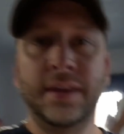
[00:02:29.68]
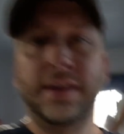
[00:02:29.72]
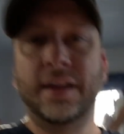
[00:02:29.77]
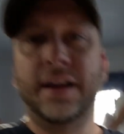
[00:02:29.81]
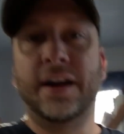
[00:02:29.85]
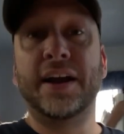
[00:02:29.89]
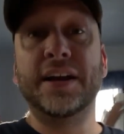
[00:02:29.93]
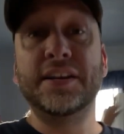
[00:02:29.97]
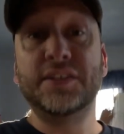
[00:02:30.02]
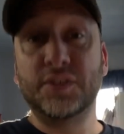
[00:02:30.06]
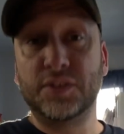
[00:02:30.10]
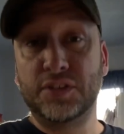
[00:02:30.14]

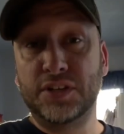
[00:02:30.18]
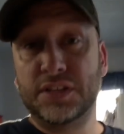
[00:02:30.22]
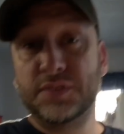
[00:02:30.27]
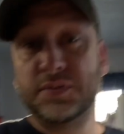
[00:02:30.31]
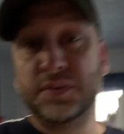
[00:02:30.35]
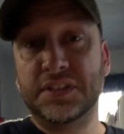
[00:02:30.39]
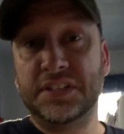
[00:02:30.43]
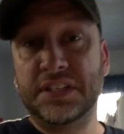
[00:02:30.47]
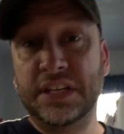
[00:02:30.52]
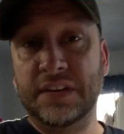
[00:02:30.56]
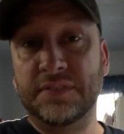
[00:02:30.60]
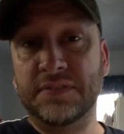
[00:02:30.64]
right, so just
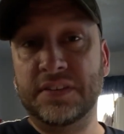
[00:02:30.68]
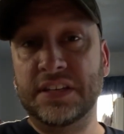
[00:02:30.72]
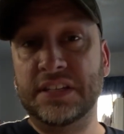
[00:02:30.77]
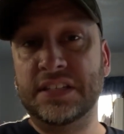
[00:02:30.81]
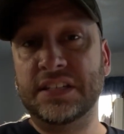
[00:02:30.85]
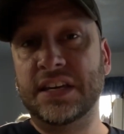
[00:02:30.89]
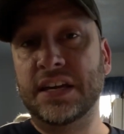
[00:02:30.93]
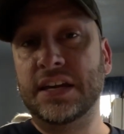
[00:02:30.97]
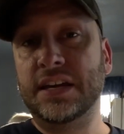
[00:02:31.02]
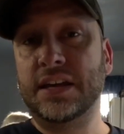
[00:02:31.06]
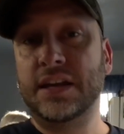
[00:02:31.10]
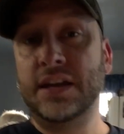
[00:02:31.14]
for safety's
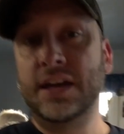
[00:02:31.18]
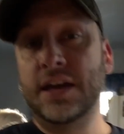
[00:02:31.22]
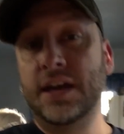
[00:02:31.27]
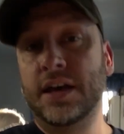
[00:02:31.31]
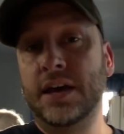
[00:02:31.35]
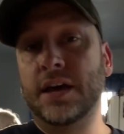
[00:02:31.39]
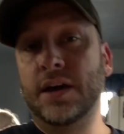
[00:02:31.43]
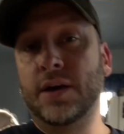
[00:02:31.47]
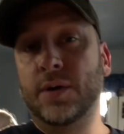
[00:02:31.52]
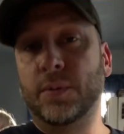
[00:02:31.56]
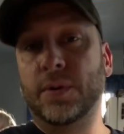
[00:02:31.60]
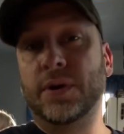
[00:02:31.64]
sake,
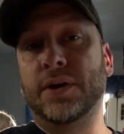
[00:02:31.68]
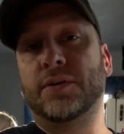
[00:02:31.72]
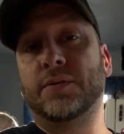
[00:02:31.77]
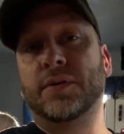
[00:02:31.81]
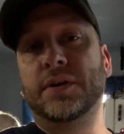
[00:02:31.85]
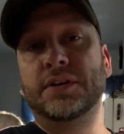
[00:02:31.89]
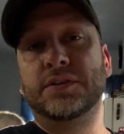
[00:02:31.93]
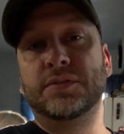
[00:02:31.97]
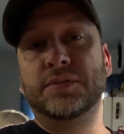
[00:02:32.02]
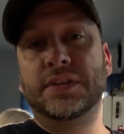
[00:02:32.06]
we are going